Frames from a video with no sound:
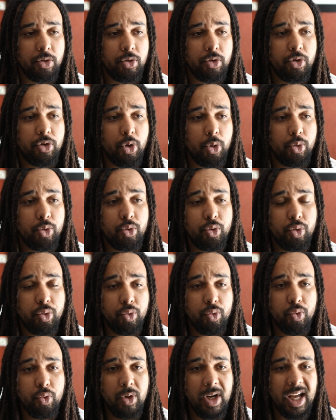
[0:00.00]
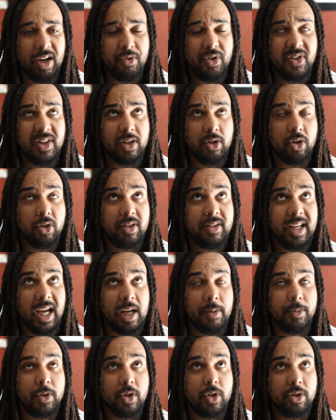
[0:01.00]
the tool every single
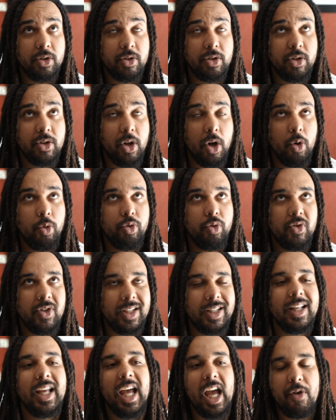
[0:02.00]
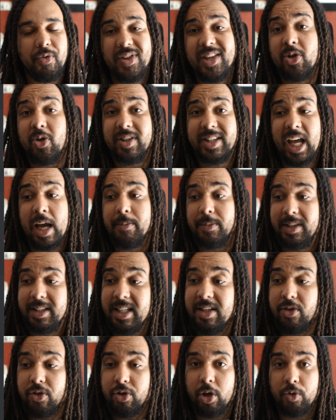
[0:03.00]
time the, the, the how to say it every single time
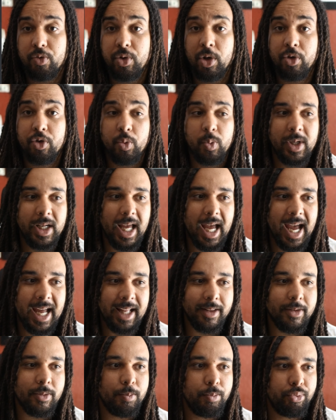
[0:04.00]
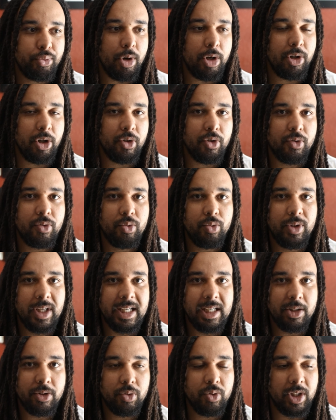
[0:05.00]
these storefronts will add products to
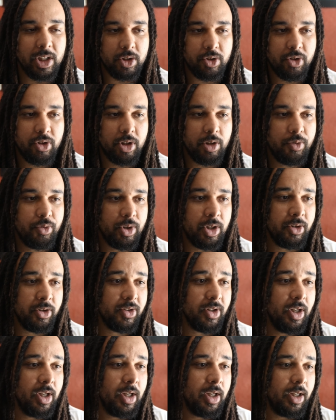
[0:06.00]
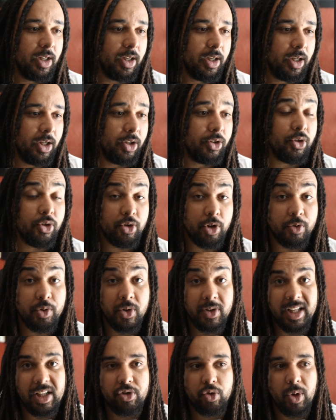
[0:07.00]
their to their storefront uh, the
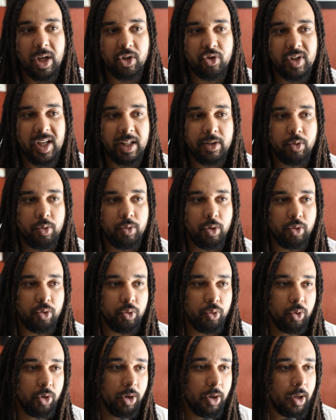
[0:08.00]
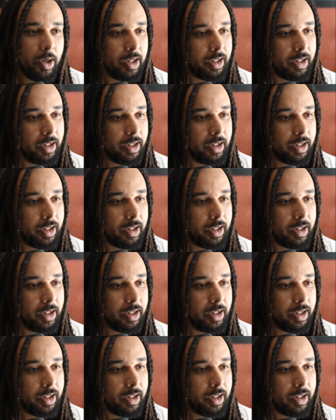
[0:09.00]
storefront that you actually add to the tool